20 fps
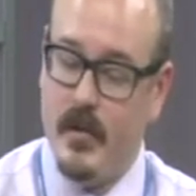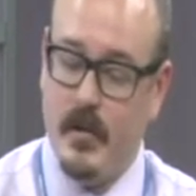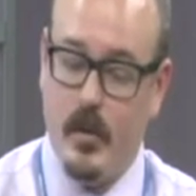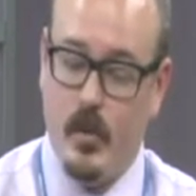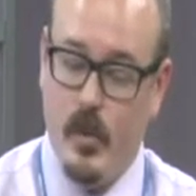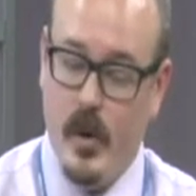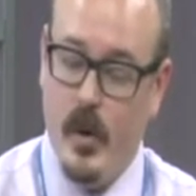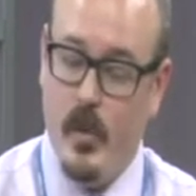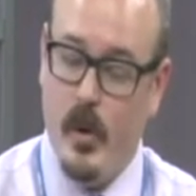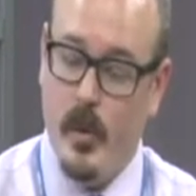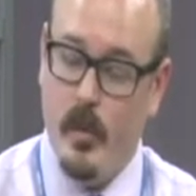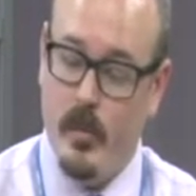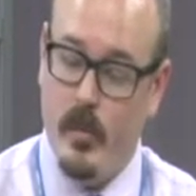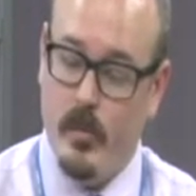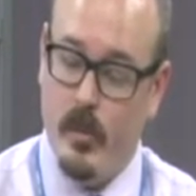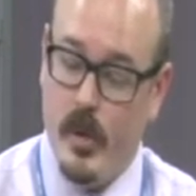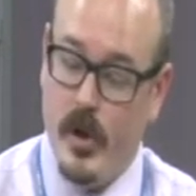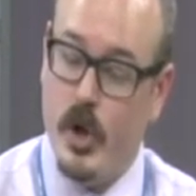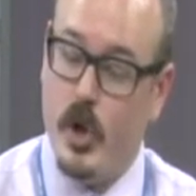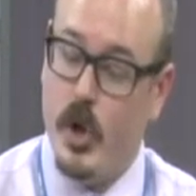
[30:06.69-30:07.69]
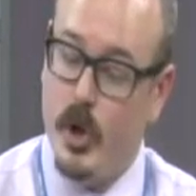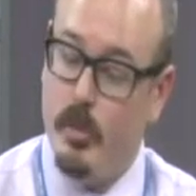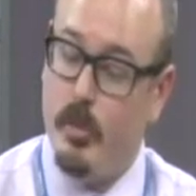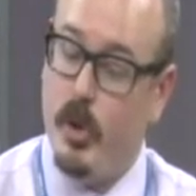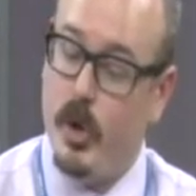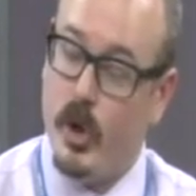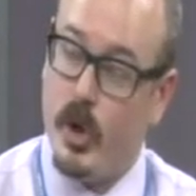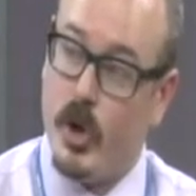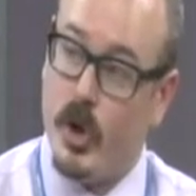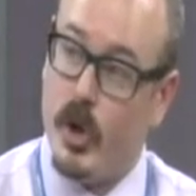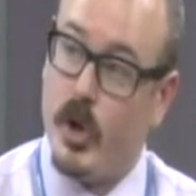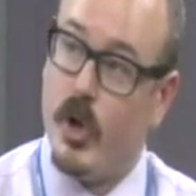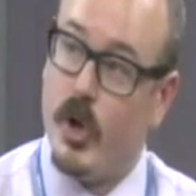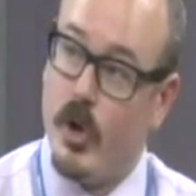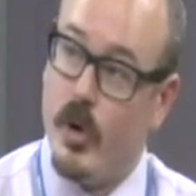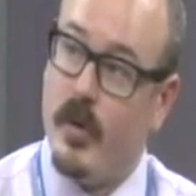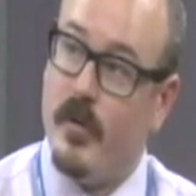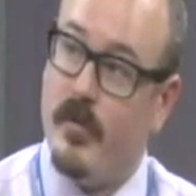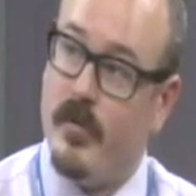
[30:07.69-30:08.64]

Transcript: We could put her current